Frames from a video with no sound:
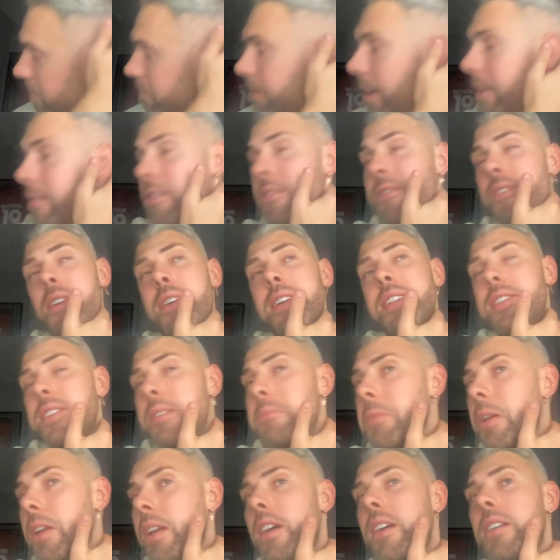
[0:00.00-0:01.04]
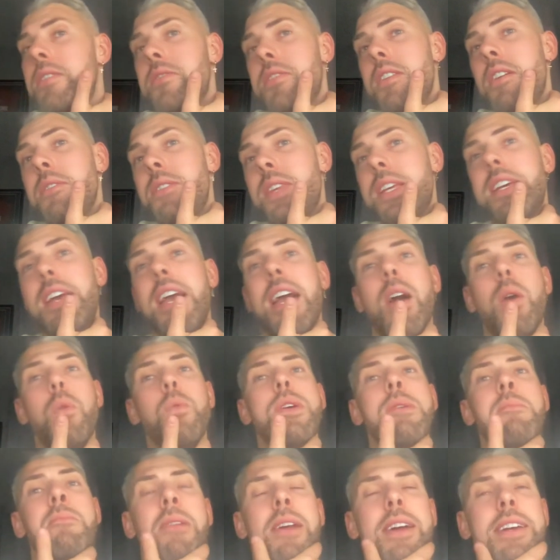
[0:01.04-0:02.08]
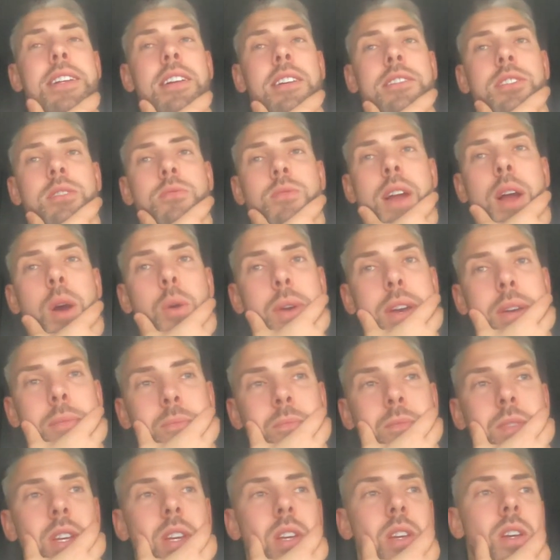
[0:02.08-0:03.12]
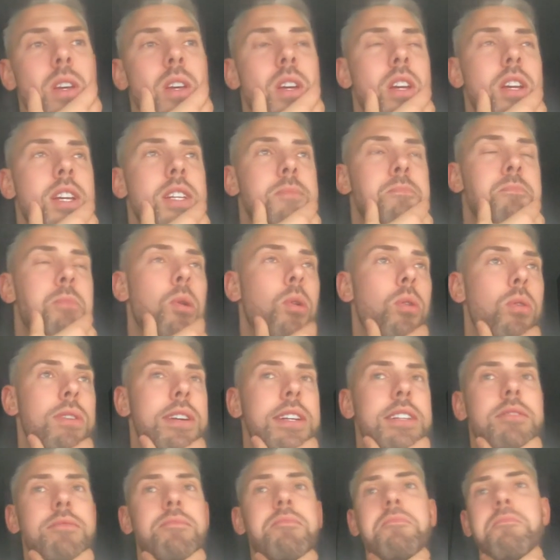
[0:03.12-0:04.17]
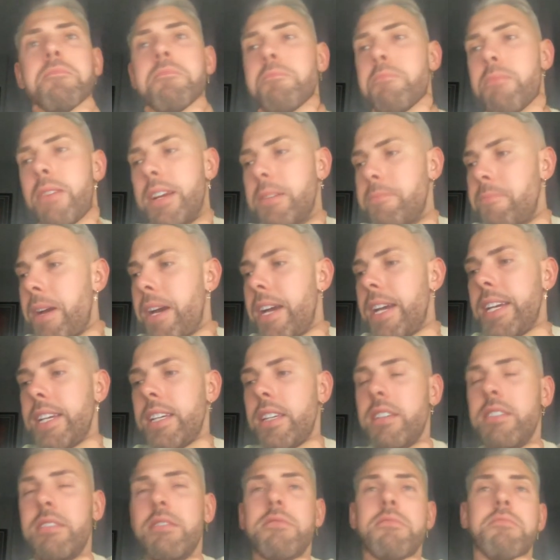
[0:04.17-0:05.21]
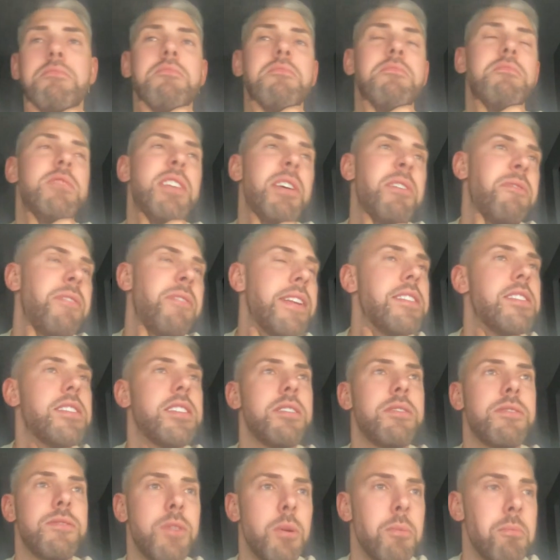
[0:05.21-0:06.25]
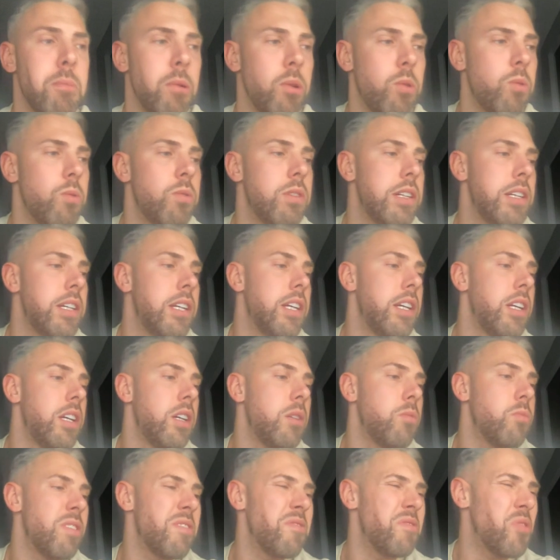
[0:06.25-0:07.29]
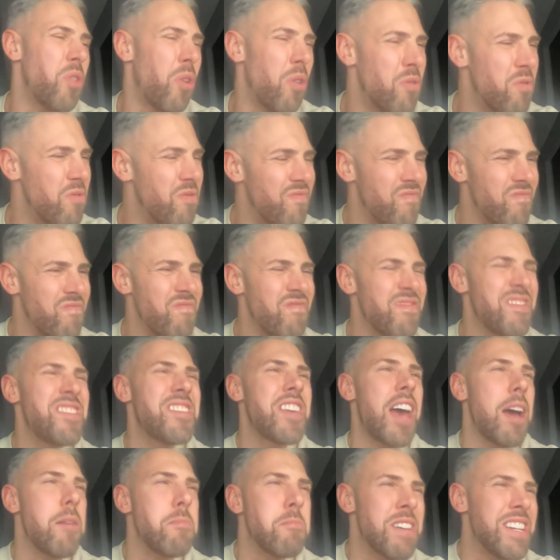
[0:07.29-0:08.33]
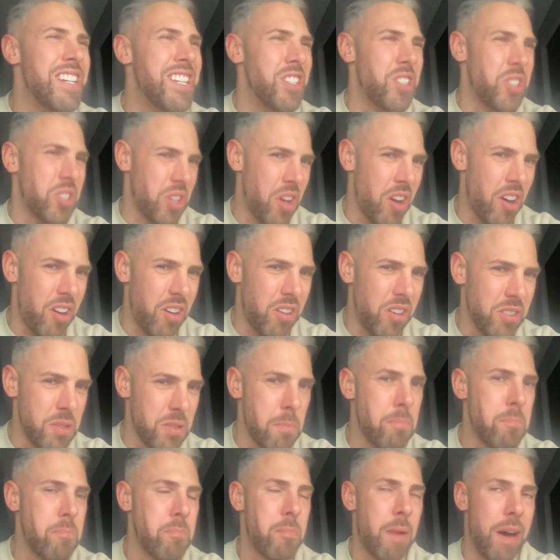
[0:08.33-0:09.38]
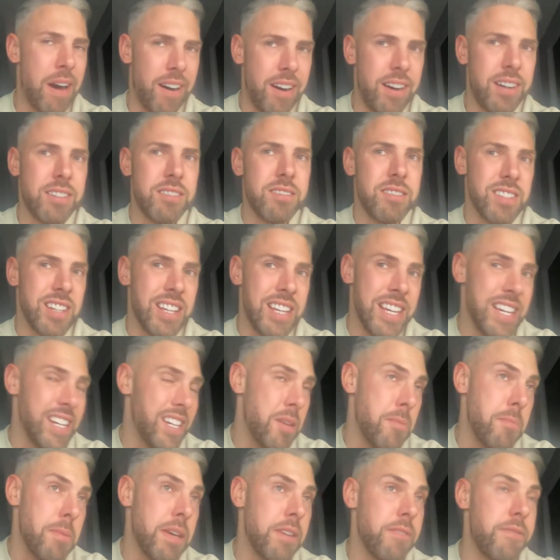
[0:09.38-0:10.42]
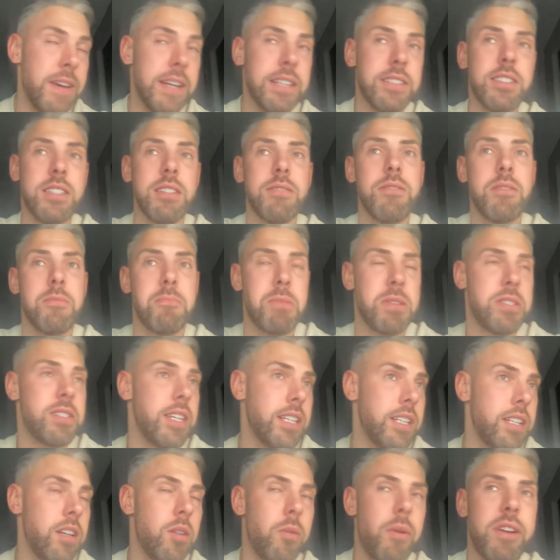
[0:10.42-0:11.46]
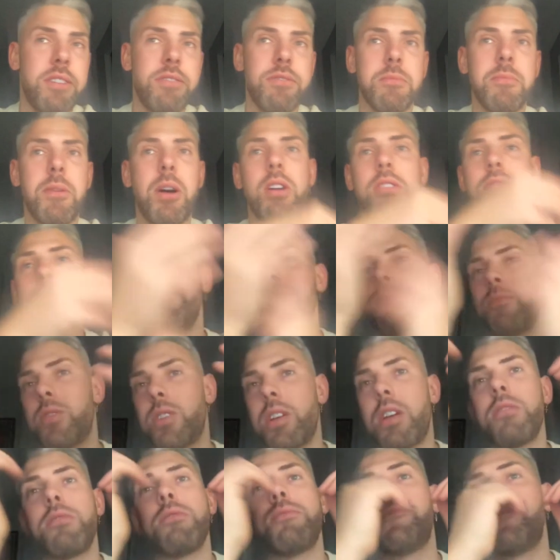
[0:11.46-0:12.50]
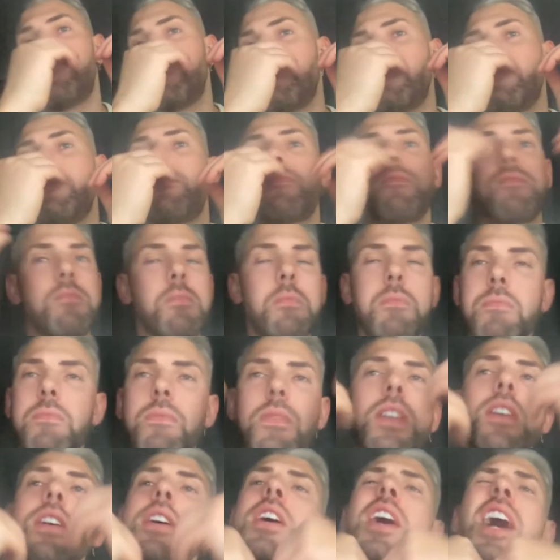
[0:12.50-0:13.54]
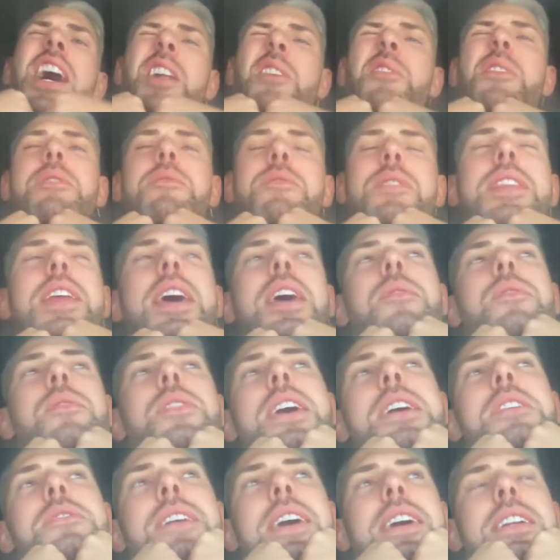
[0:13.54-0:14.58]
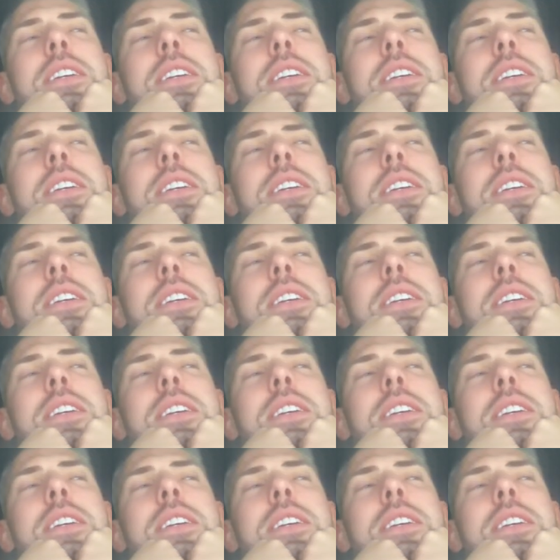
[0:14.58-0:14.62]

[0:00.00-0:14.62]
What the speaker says: very, very similar to, I think, how we played under Rowett. It's boring, pragmatic, defensive football with not that many stars, but it can be effective, particularly away from home. So, and I think for them, they've had